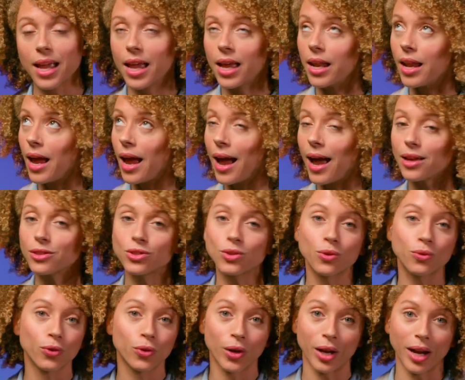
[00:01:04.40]
and hassle
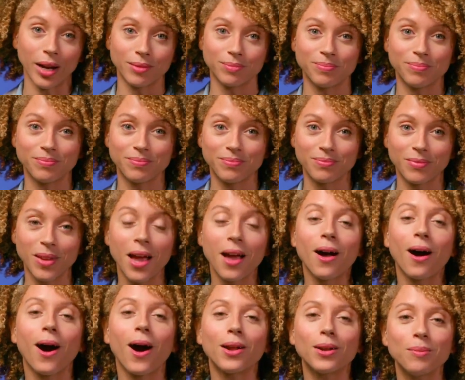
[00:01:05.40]
free.
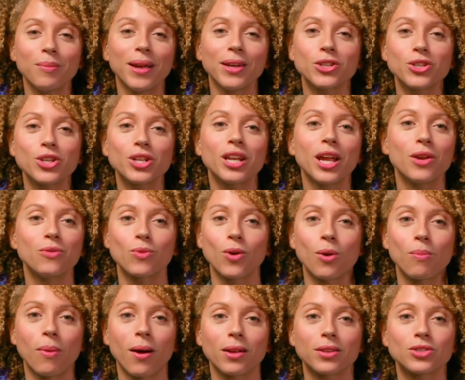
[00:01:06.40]
Automation and
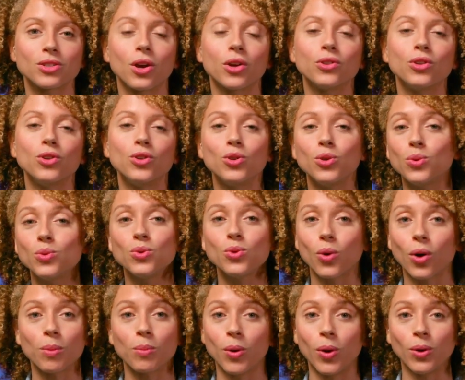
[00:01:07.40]
robots are the new
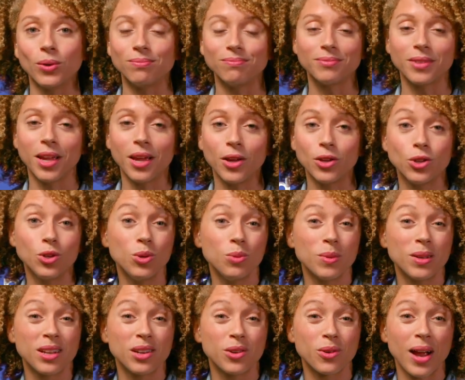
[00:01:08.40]
normal.
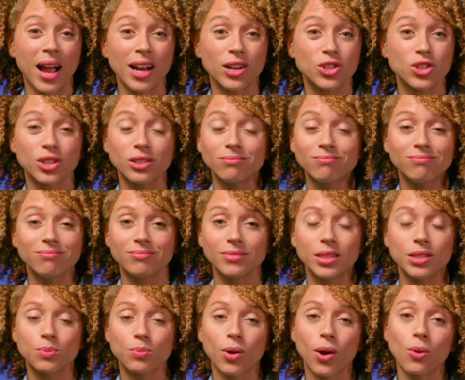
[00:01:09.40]
Human interaction
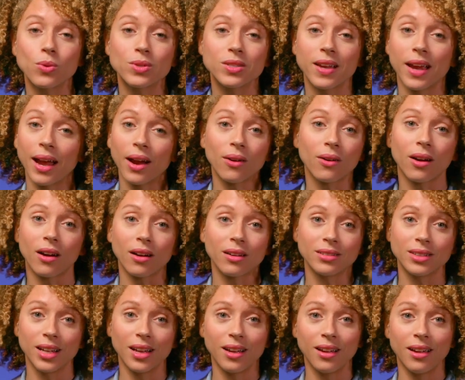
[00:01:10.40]
is prone to error.
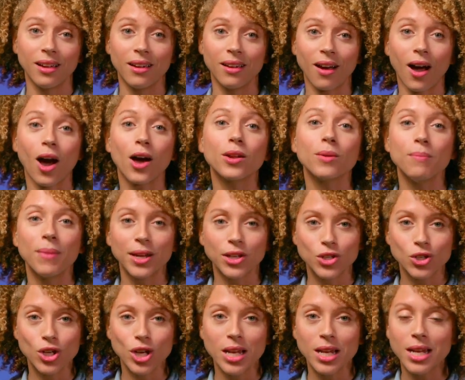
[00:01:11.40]

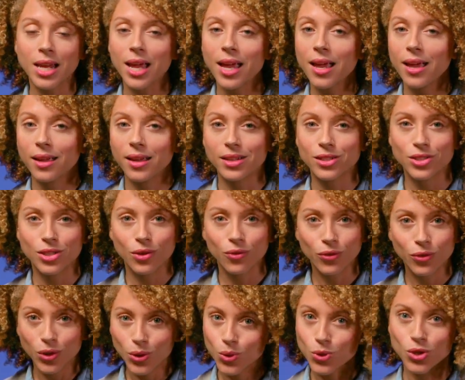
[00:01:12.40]
Automation is the
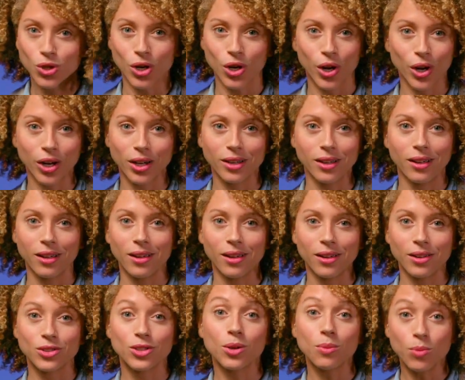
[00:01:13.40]
future.
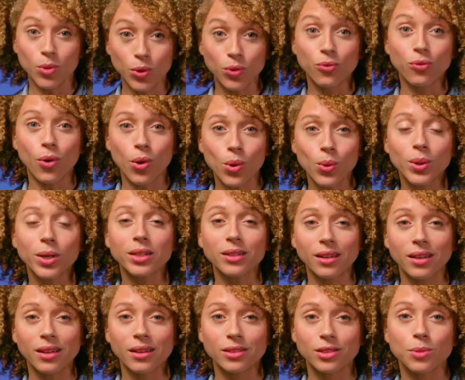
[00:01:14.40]
To move forward,
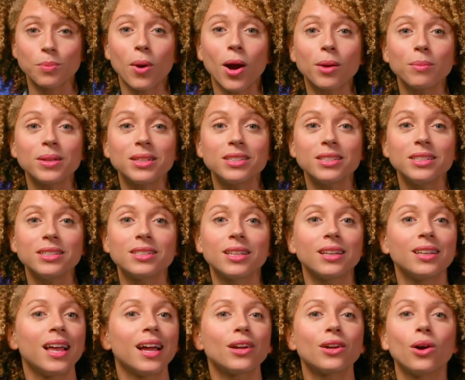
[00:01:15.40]
departments need to
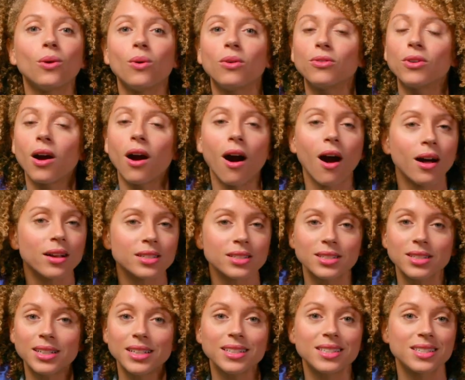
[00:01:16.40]
let go of
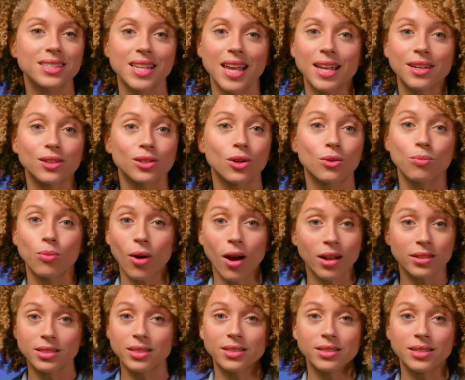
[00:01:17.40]
costly standalone
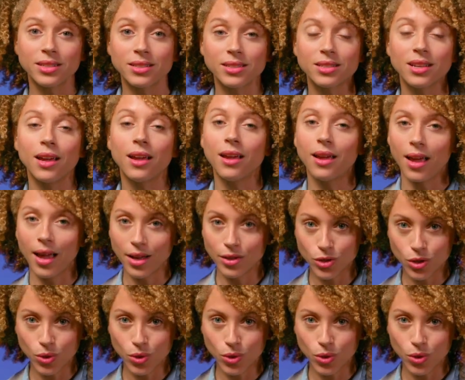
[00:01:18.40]
processes and